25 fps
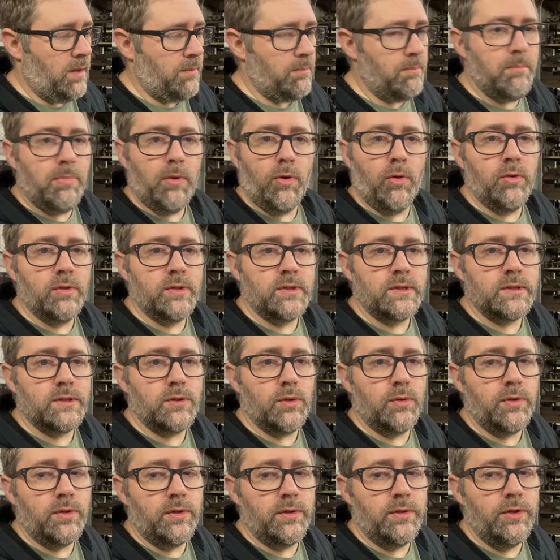bolts
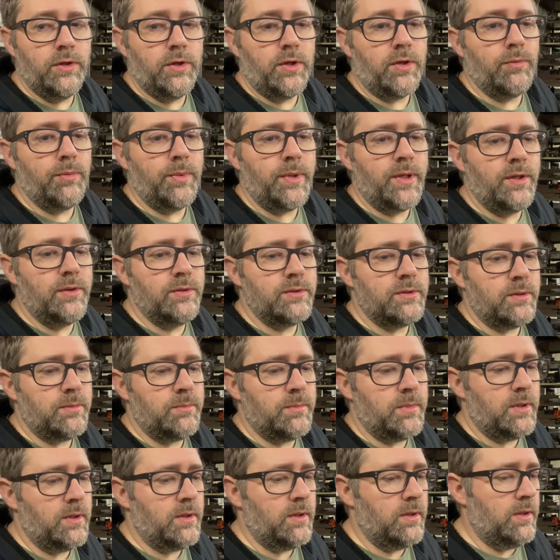so you can reuse
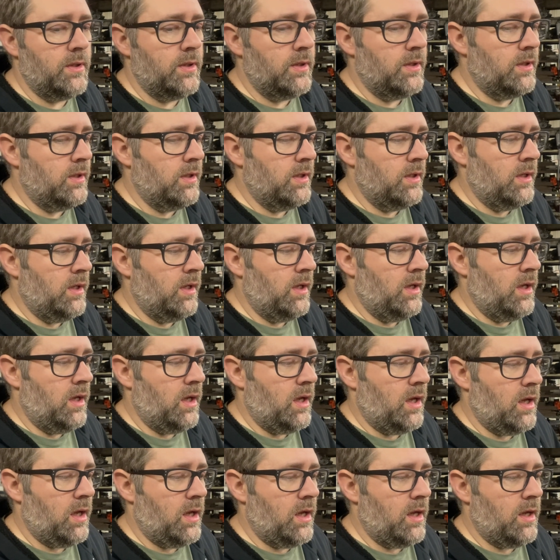them.
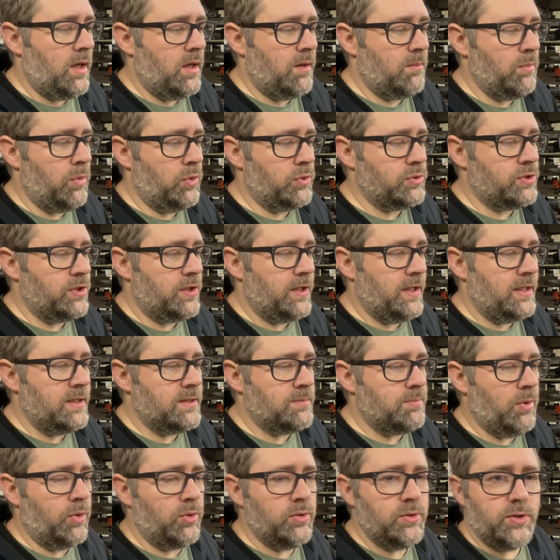Most of these
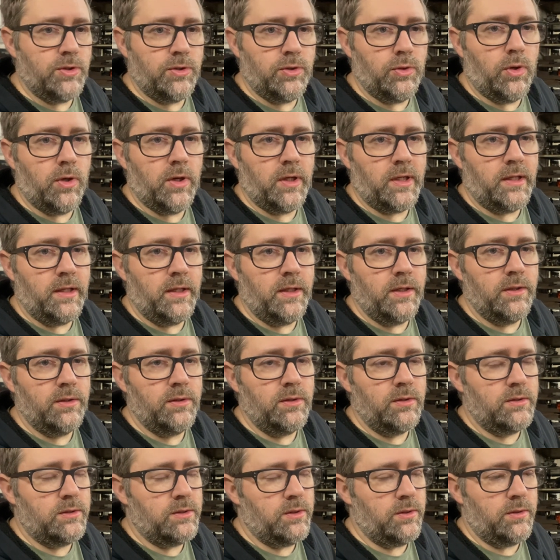bolts are torque to
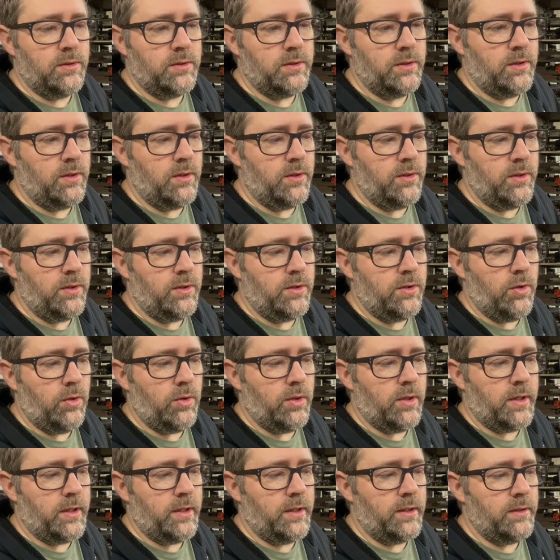yield, so you
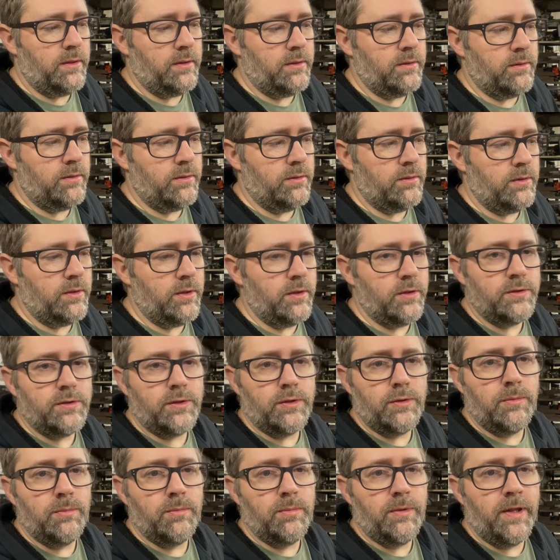torque it to a
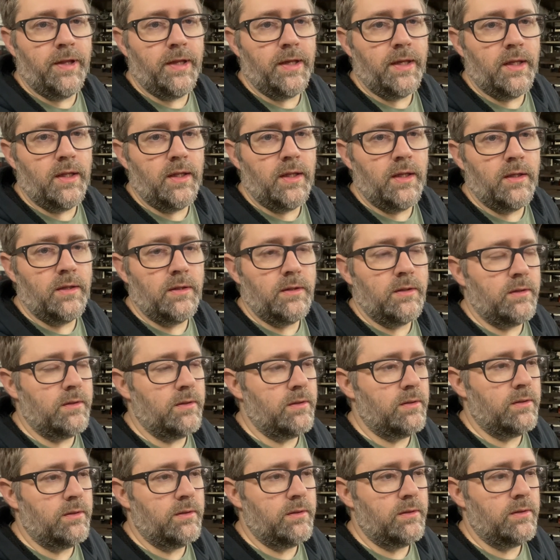certain thing and then
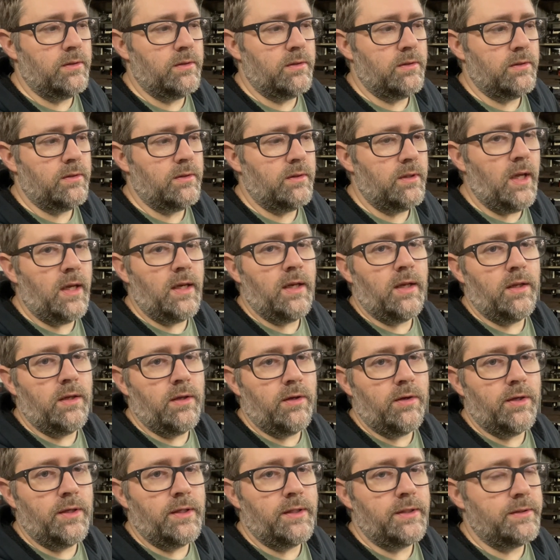90
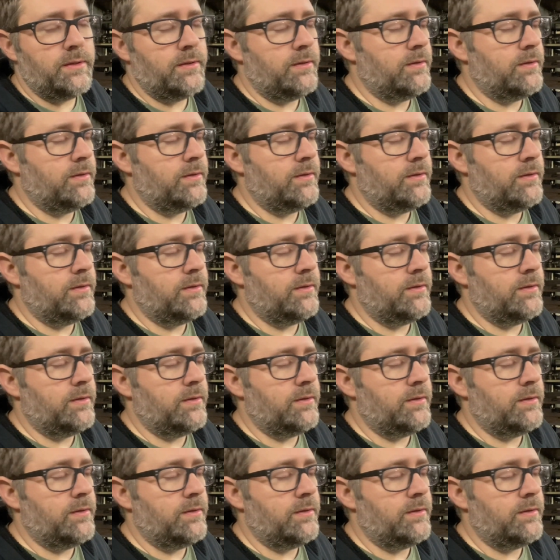degrees.